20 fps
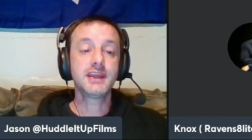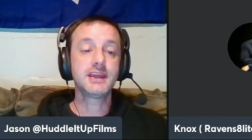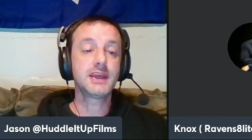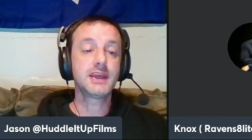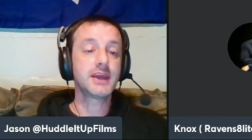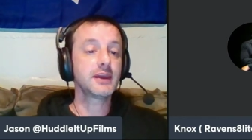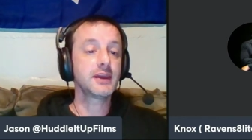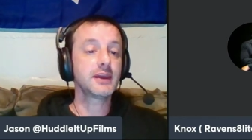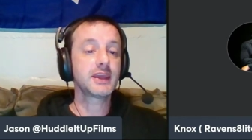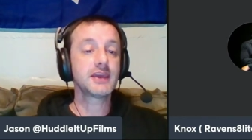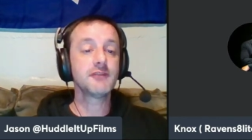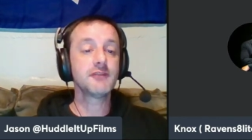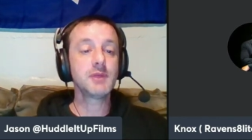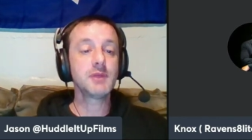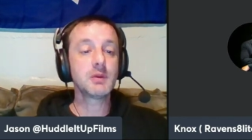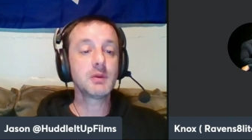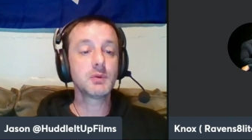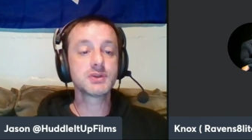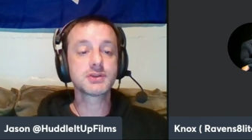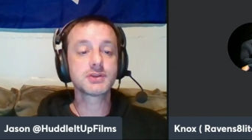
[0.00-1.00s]
G give me
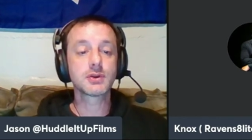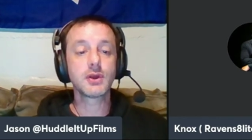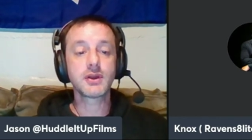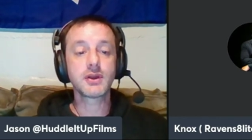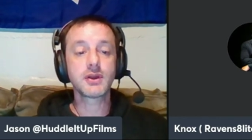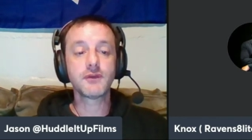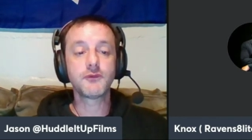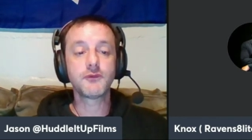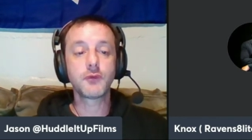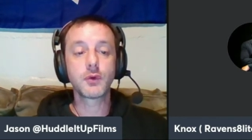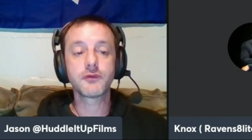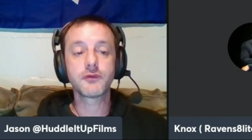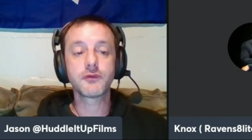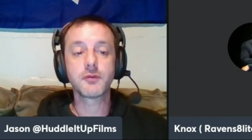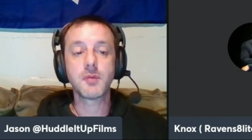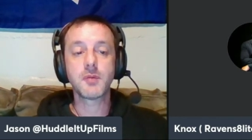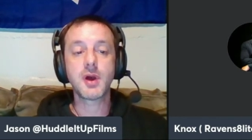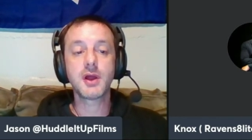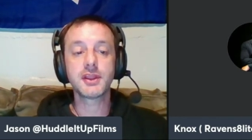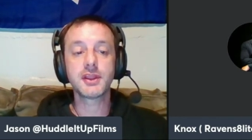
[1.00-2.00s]
what you're looking for from
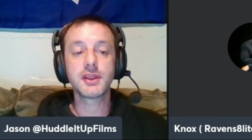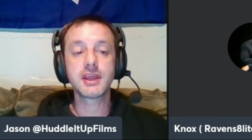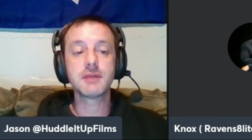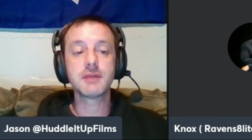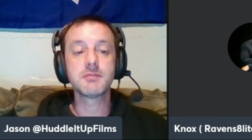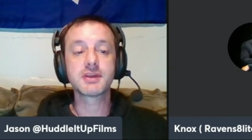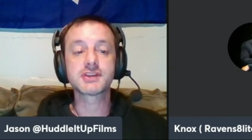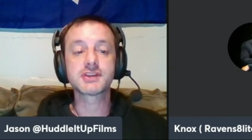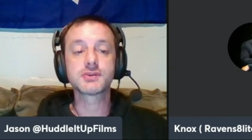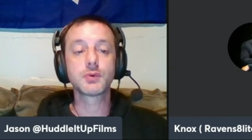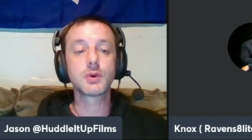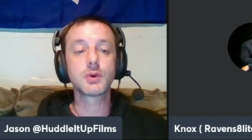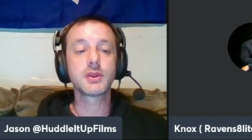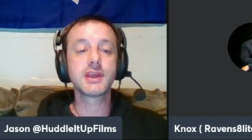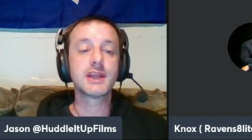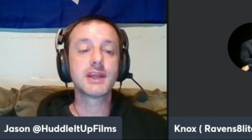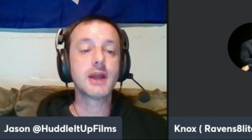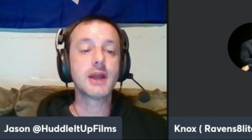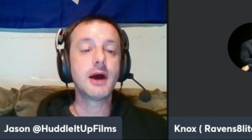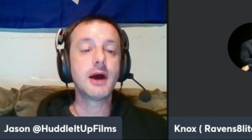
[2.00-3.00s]
Huntley and
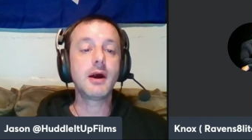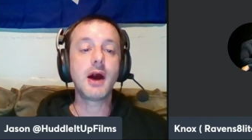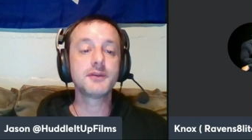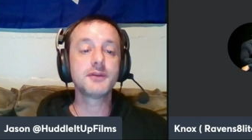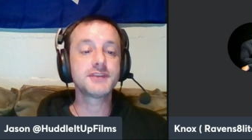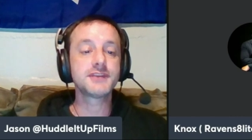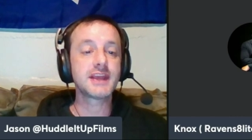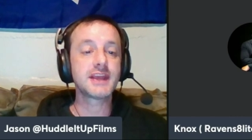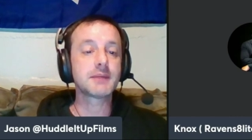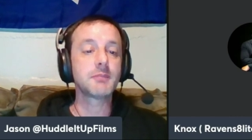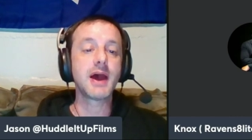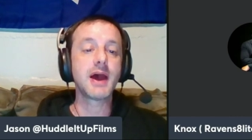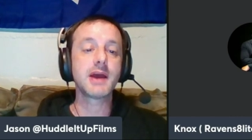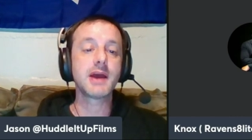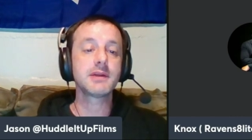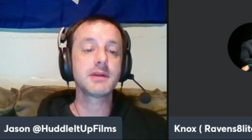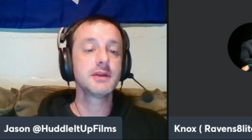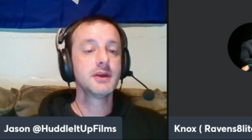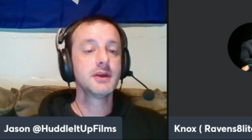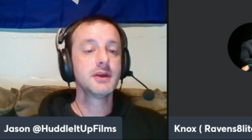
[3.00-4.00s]
McSorley, and I'll, I'll take my
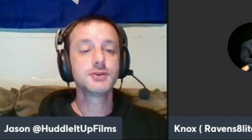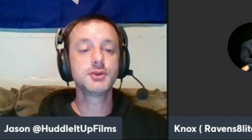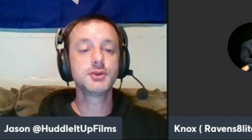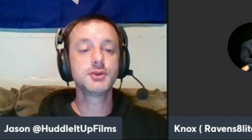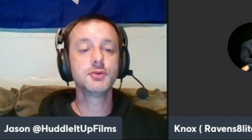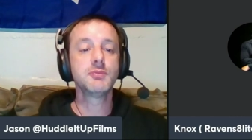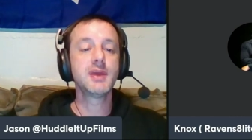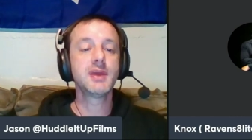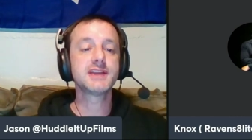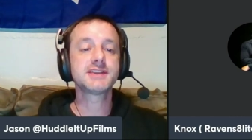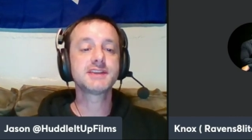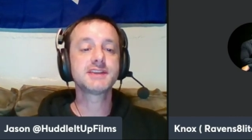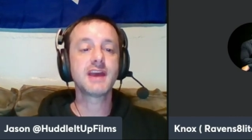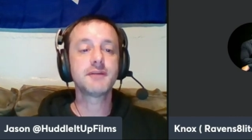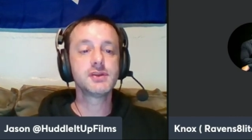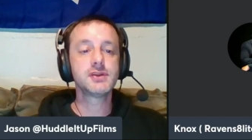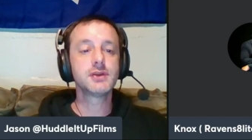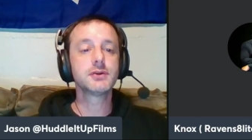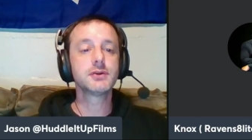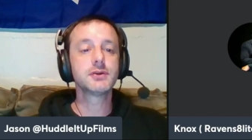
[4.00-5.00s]
two minutes
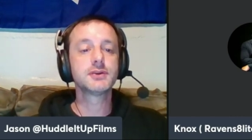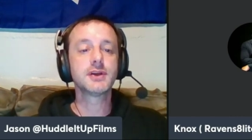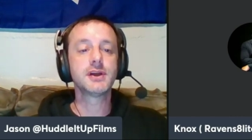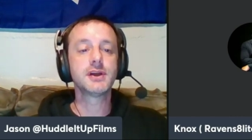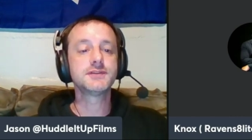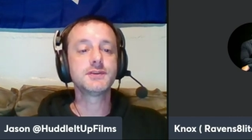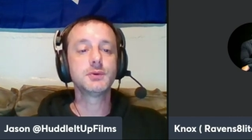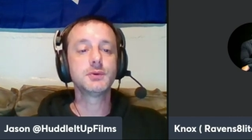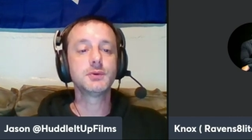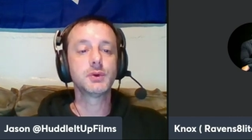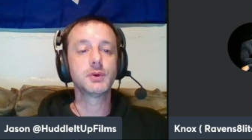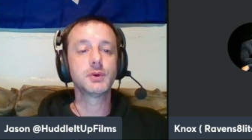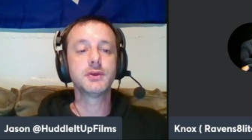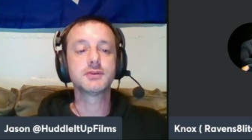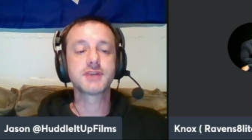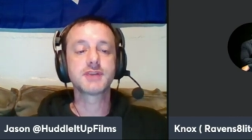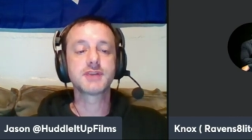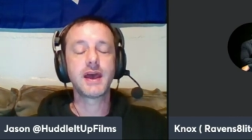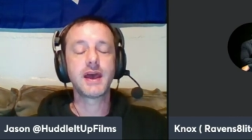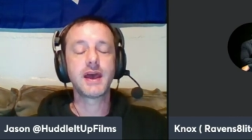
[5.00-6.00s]
after you're done too on
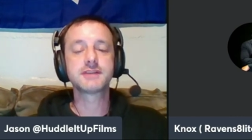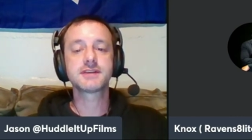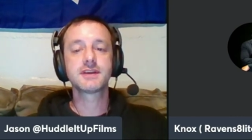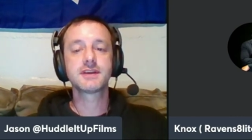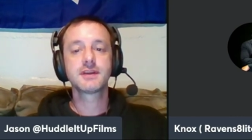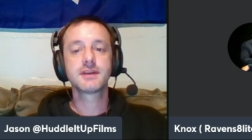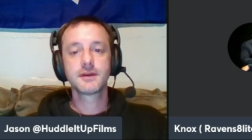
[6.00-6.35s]
those guys.